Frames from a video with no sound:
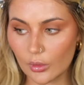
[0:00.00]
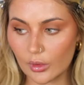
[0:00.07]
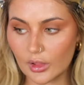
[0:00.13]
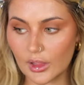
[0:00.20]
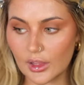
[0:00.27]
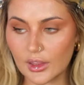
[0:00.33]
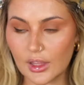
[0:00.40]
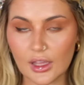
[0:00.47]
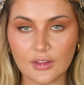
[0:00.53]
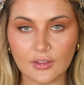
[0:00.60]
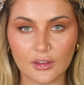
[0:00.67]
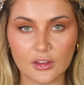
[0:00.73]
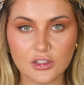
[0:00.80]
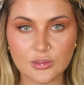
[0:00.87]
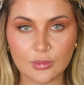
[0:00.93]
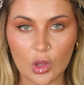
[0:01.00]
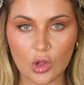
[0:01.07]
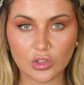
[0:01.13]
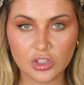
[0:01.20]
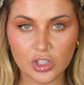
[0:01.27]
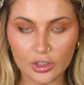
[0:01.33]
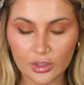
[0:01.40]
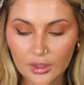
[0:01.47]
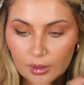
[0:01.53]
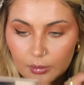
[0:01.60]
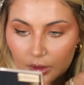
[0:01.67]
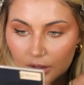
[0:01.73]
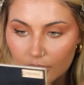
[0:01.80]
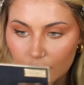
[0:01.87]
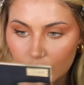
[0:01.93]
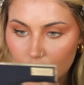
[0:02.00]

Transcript: Quite like that, it's like a small chunky wing.